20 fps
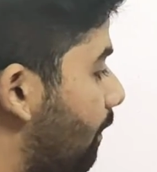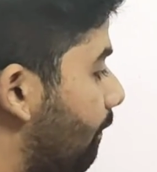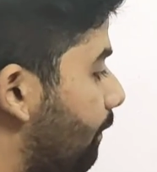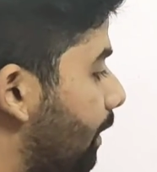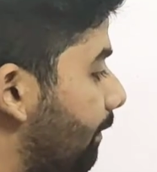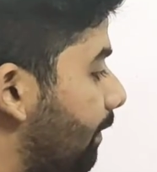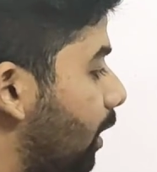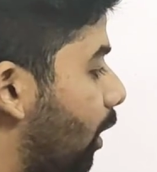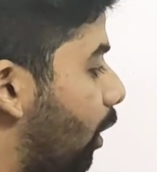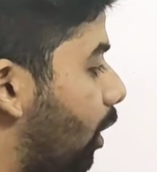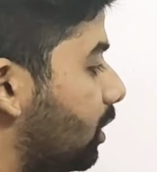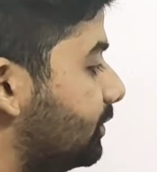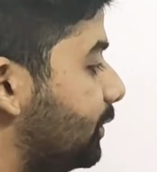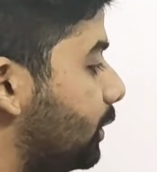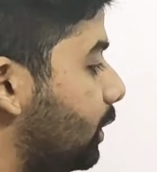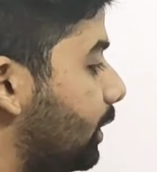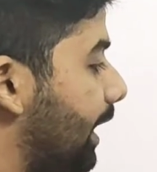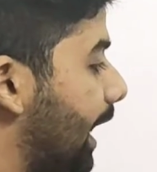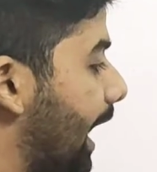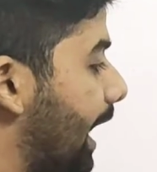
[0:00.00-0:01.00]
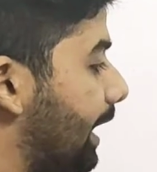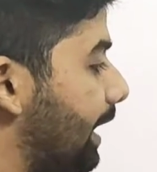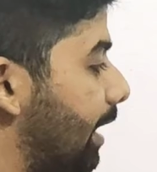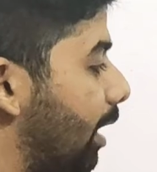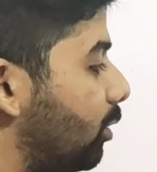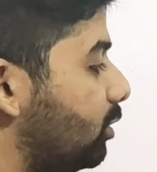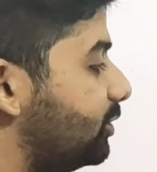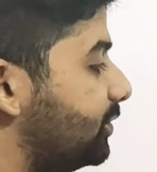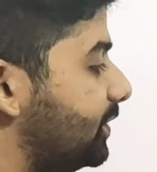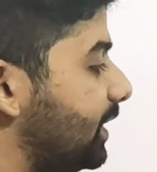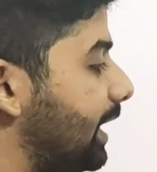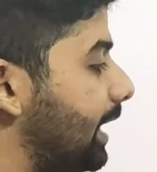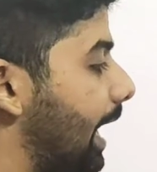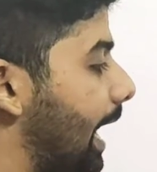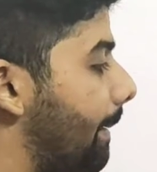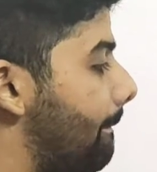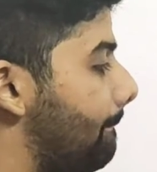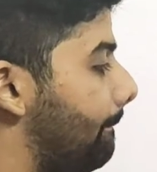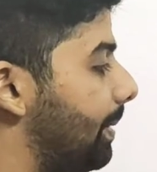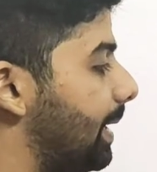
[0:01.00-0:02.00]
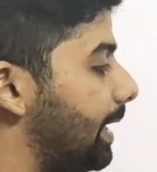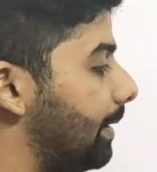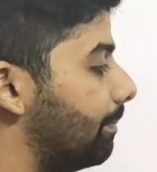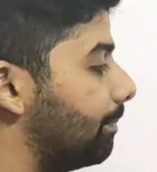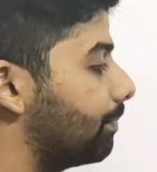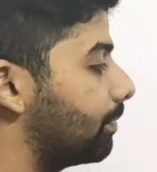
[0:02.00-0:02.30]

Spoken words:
we will also carry out CMP.